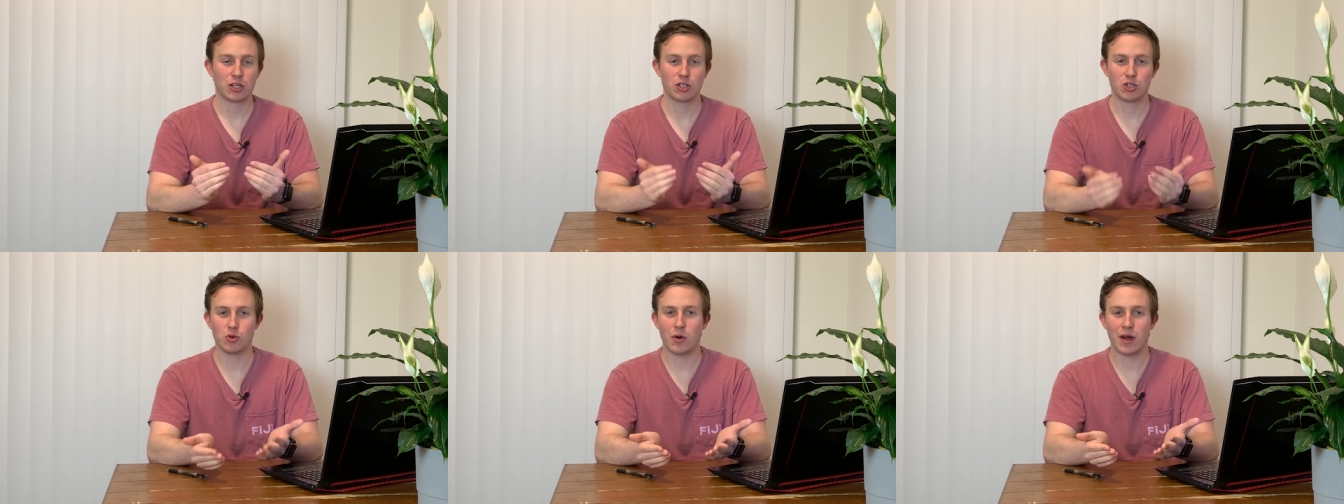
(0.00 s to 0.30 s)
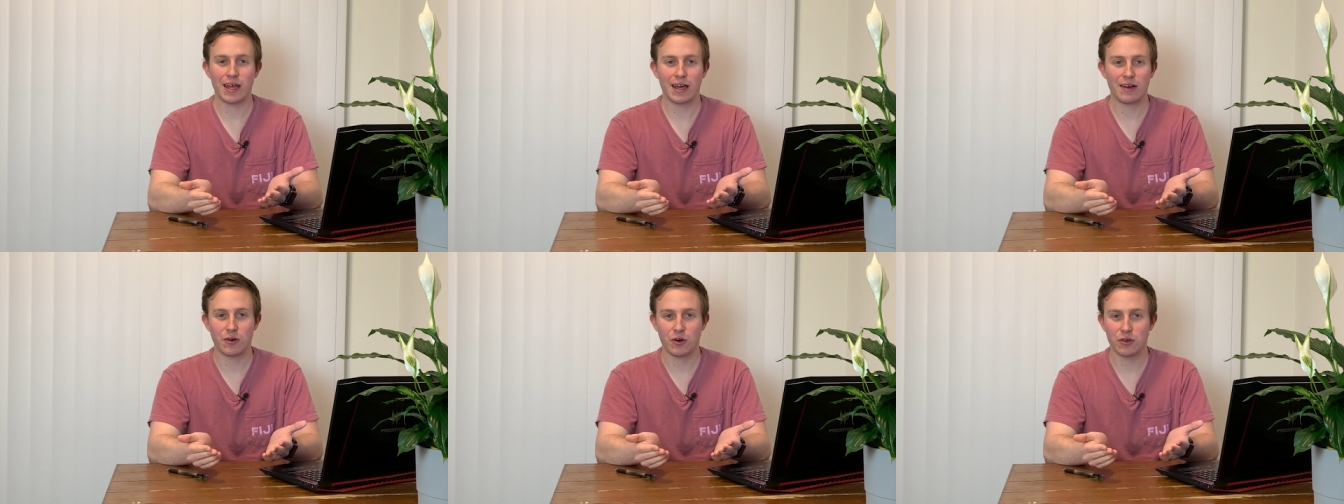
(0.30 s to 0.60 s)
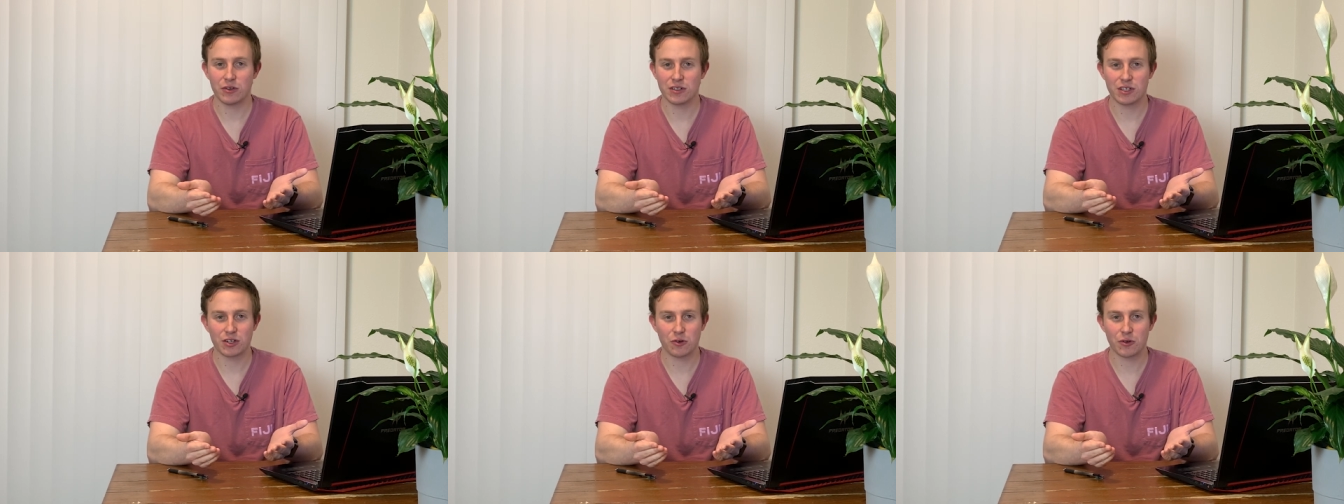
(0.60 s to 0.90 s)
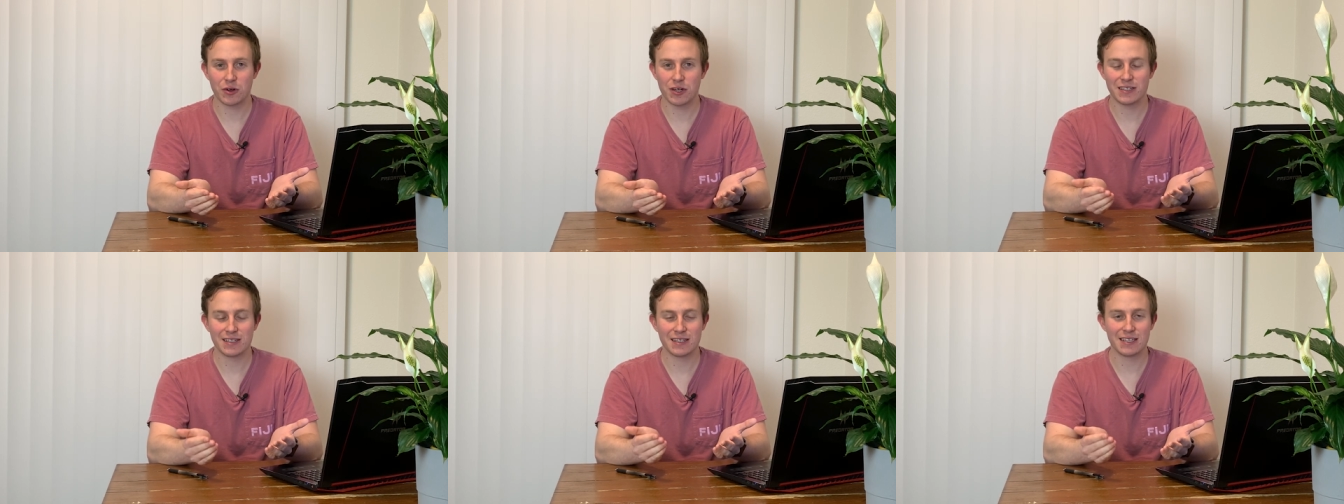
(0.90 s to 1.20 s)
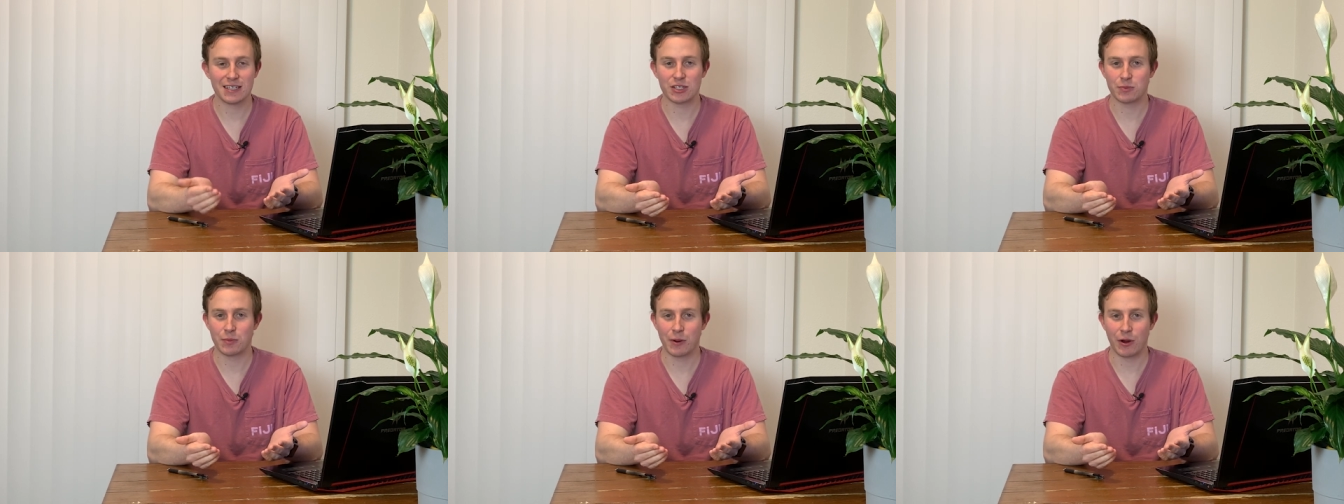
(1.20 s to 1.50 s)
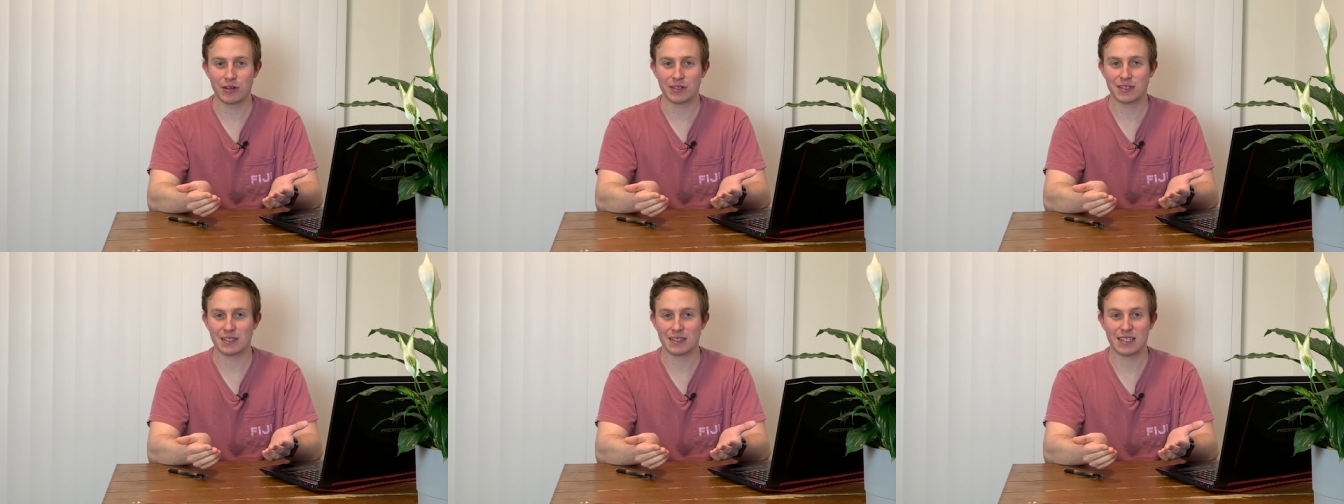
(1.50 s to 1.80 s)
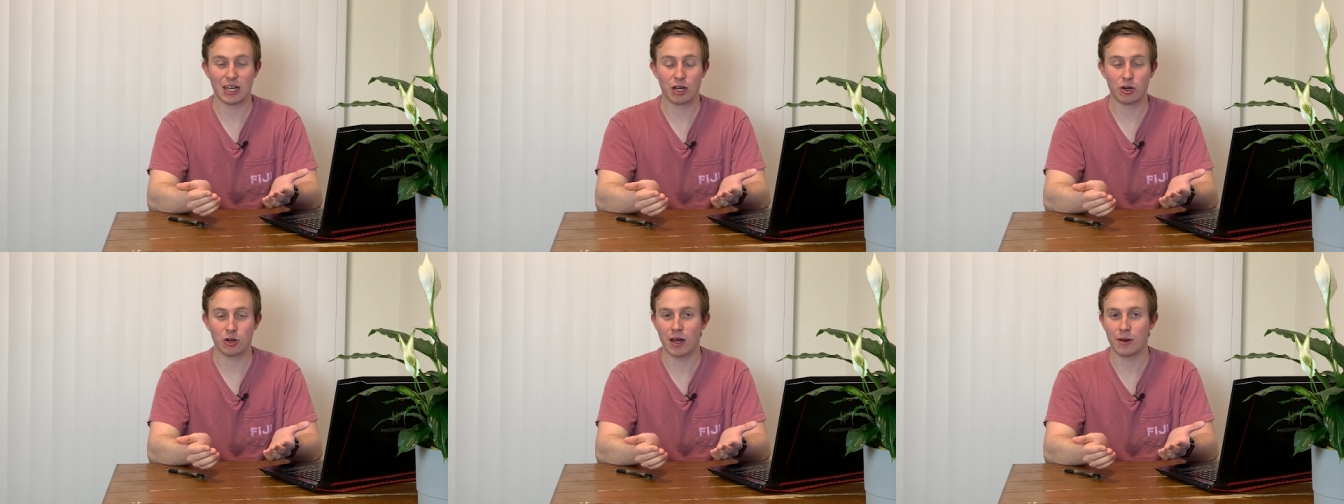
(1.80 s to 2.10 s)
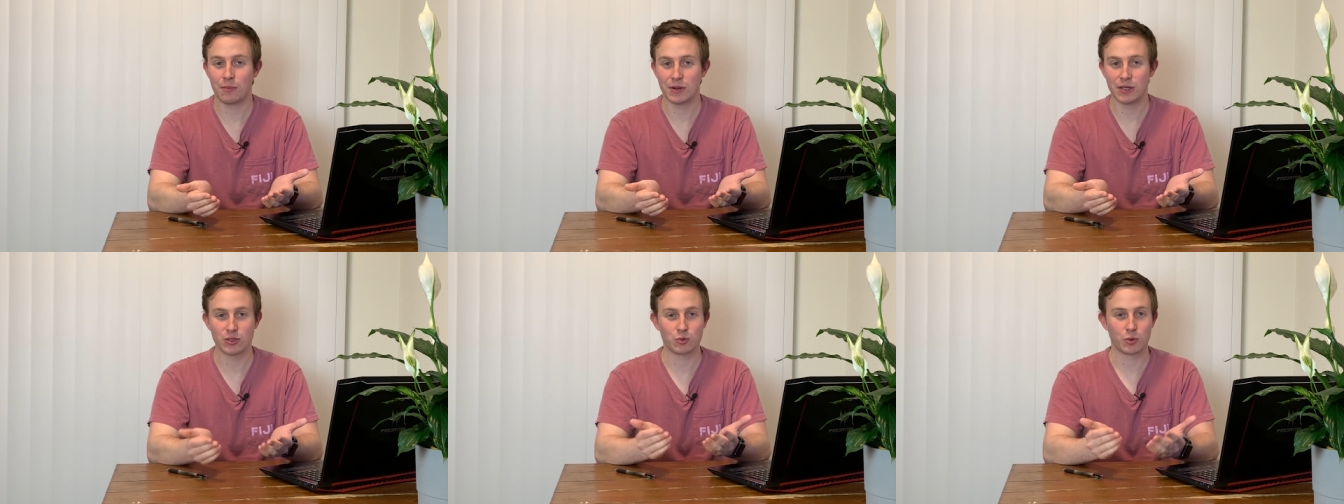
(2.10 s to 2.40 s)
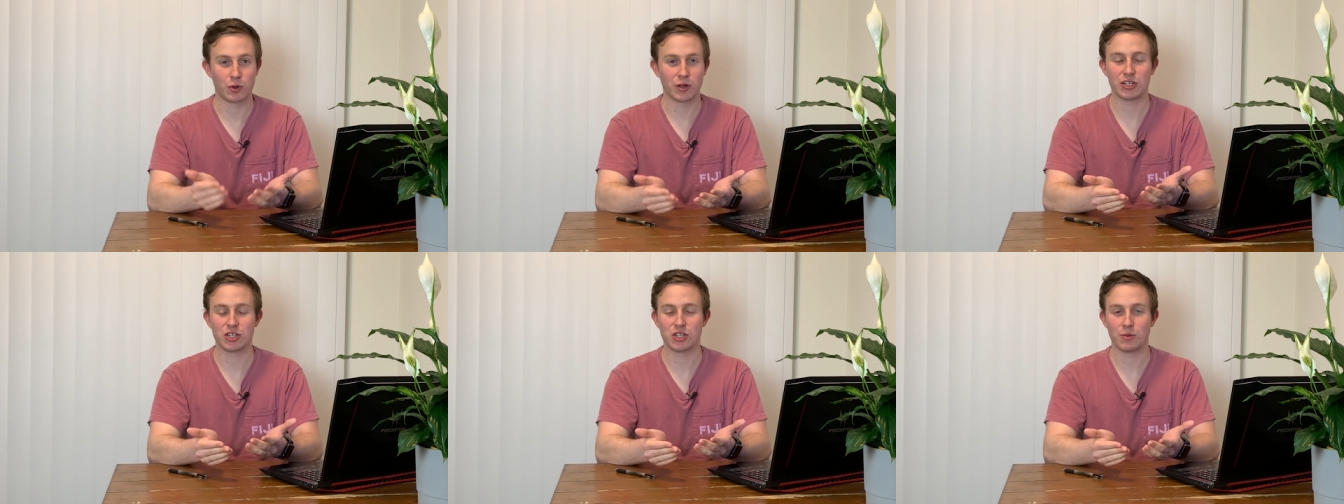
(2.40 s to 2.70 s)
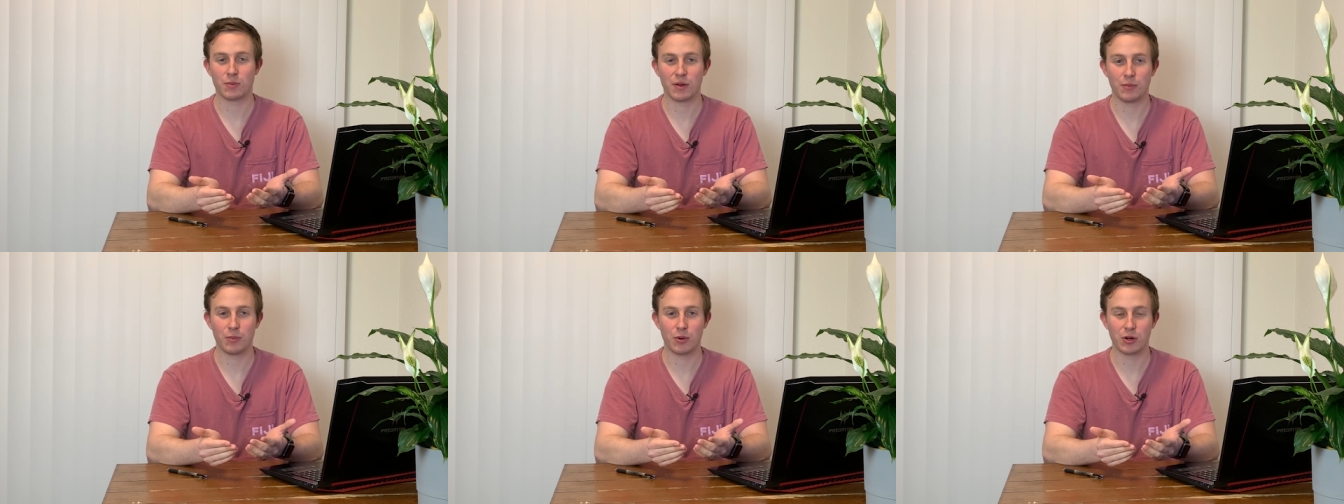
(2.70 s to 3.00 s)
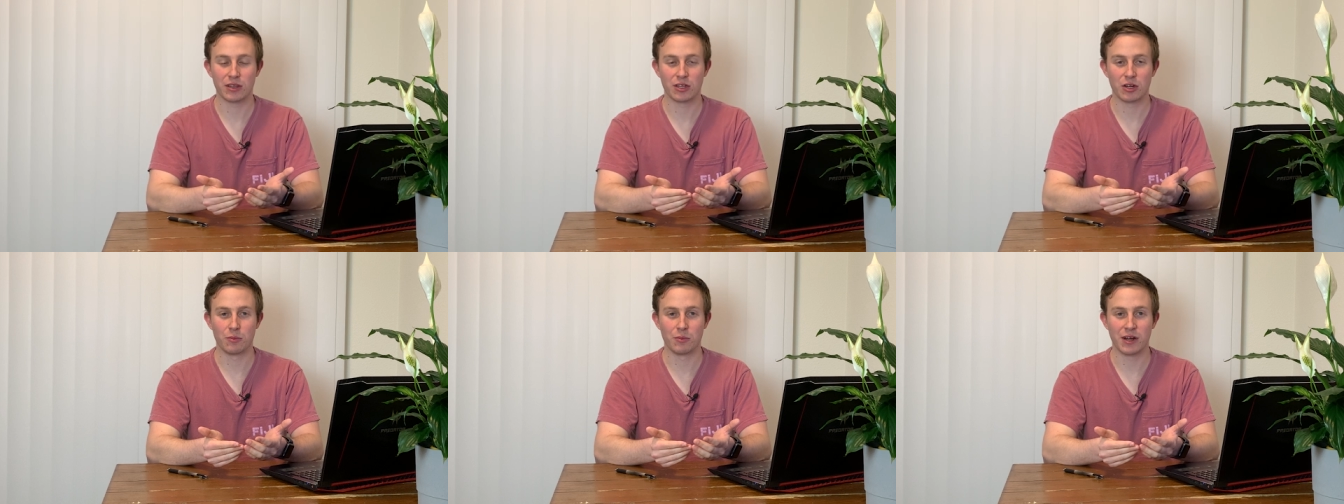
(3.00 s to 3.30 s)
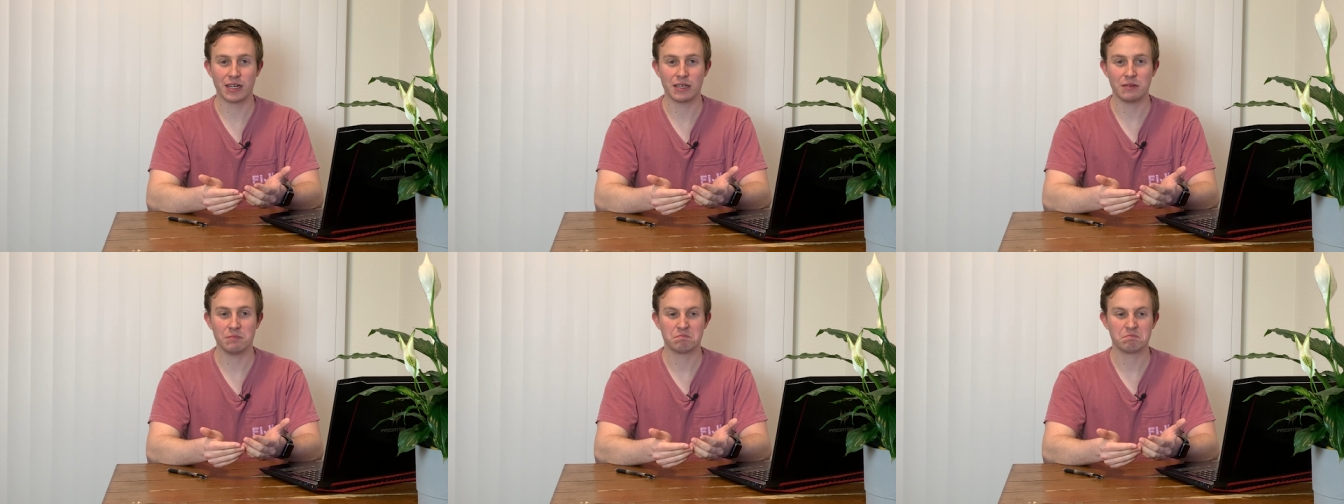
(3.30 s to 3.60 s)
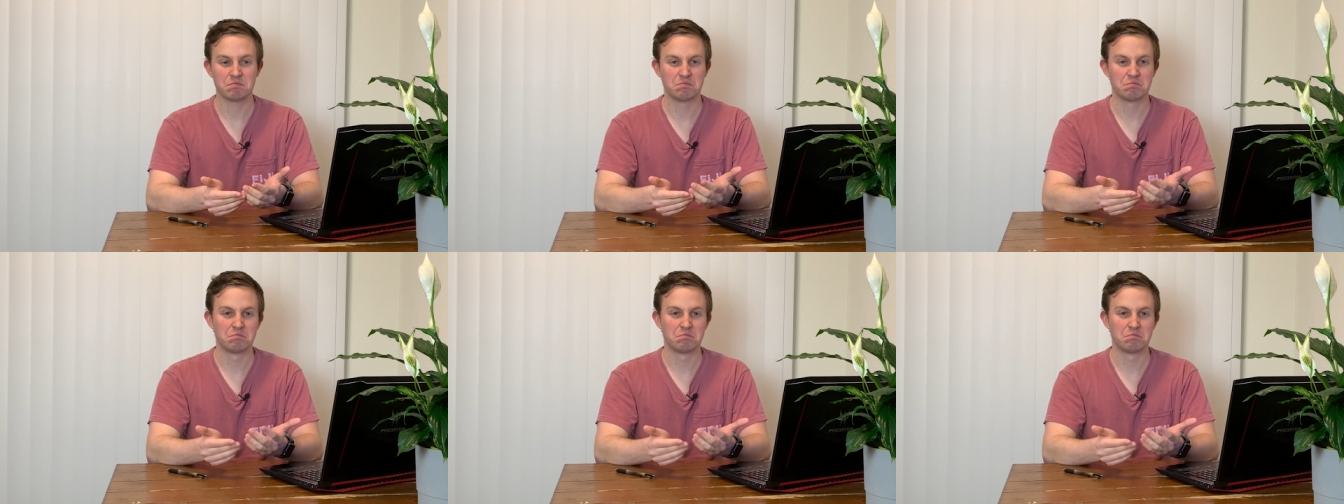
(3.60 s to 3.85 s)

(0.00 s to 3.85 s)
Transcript: Do I have all the degrees and the experience to tell companies where they should be putting their money?